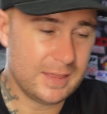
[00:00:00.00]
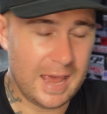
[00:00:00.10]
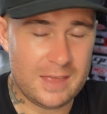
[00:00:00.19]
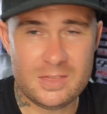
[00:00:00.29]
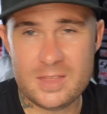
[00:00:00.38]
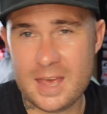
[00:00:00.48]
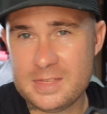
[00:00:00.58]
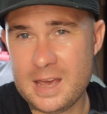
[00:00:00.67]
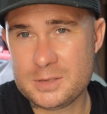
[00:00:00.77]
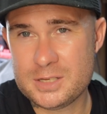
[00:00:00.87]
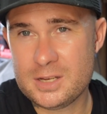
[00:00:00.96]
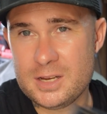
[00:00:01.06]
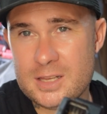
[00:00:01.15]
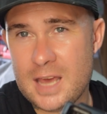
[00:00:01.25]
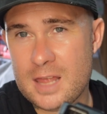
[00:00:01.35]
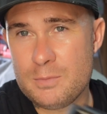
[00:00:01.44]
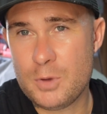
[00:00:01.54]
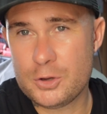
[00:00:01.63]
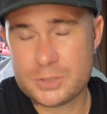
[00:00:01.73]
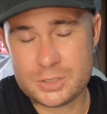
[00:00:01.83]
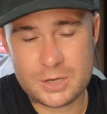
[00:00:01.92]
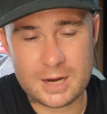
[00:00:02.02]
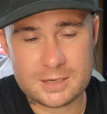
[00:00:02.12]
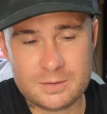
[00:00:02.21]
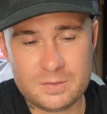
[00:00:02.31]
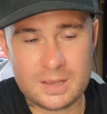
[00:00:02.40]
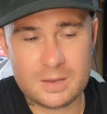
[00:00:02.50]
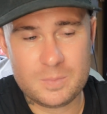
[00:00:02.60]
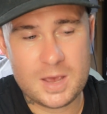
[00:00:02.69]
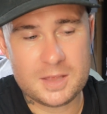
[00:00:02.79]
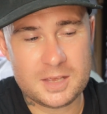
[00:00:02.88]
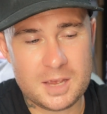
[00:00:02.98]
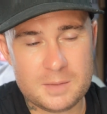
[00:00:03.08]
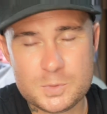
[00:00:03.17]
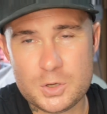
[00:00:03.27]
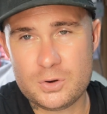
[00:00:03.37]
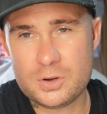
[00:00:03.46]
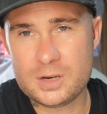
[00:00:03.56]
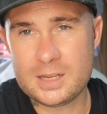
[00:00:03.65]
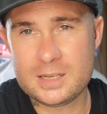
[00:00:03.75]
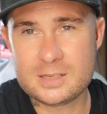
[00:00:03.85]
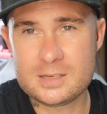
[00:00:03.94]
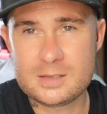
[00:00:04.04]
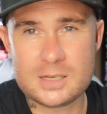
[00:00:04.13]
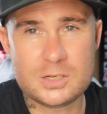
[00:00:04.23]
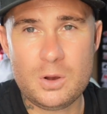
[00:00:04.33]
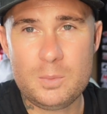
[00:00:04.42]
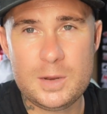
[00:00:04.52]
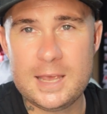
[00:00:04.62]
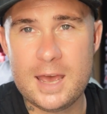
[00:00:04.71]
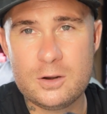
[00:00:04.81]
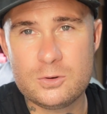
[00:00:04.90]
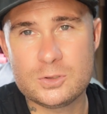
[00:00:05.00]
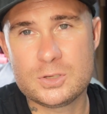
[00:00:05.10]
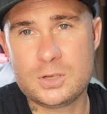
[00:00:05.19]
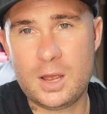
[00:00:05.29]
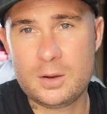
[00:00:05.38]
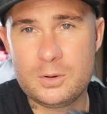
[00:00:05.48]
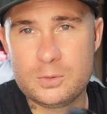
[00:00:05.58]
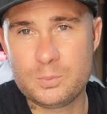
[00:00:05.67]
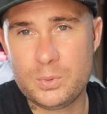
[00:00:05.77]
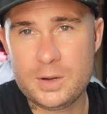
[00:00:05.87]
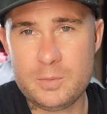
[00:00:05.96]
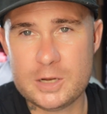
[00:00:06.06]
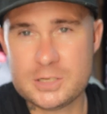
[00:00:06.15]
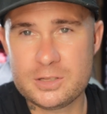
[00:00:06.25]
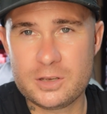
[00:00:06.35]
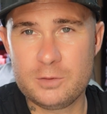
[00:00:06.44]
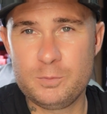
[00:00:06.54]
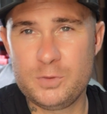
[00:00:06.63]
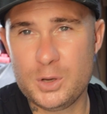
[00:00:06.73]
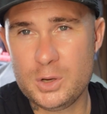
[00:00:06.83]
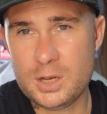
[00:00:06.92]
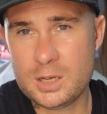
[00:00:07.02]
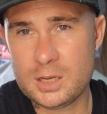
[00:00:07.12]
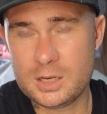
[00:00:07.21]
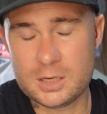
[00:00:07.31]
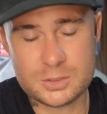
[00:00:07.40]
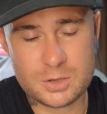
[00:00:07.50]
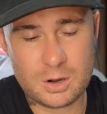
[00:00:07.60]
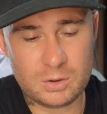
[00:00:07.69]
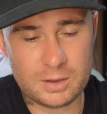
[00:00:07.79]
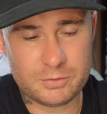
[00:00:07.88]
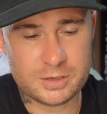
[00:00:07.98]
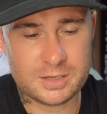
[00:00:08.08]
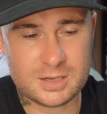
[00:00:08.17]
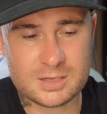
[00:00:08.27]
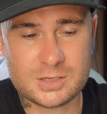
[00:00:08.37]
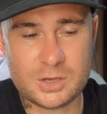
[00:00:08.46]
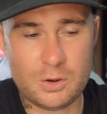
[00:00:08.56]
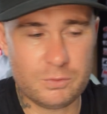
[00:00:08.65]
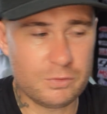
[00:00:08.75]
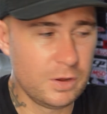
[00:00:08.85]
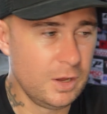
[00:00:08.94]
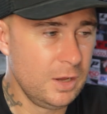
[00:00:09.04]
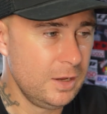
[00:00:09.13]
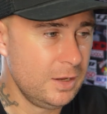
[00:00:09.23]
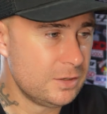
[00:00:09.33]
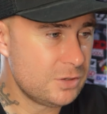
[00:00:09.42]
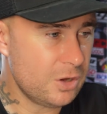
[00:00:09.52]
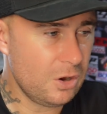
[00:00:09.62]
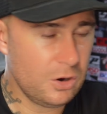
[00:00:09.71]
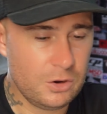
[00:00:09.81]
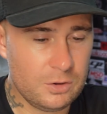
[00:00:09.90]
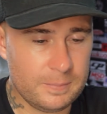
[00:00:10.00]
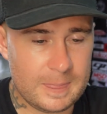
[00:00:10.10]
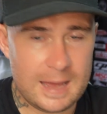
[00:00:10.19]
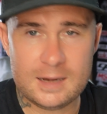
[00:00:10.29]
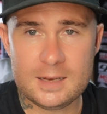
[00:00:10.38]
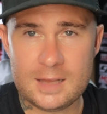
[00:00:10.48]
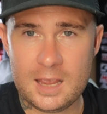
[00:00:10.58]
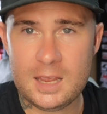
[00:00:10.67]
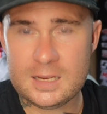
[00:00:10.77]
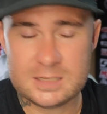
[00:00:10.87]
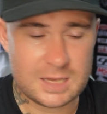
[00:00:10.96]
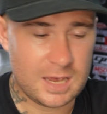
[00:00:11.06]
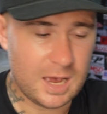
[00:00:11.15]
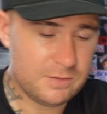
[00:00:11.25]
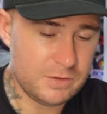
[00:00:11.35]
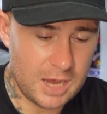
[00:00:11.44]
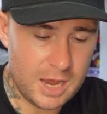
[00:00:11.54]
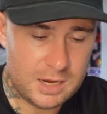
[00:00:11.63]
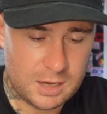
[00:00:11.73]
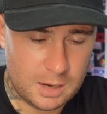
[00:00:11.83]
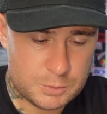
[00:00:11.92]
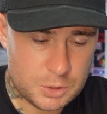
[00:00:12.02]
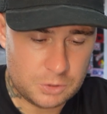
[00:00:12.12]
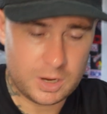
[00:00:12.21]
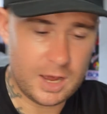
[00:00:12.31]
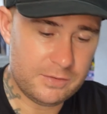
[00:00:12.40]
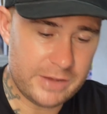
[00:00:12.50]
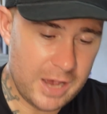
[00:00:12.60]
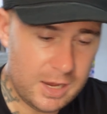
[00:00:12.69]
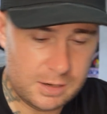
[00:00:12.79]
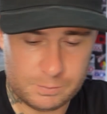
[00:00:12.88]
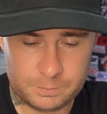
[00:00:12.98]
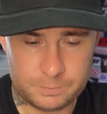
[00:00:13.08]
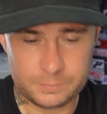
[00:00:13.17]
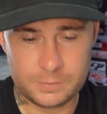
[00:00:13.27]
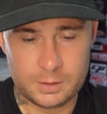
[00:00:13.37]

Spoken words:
and that's the other most attractive thing about the Emtron is there's not many add-ons. Like pretty much the computer can control everything itself. So that there is a KV8, Emtron KV8.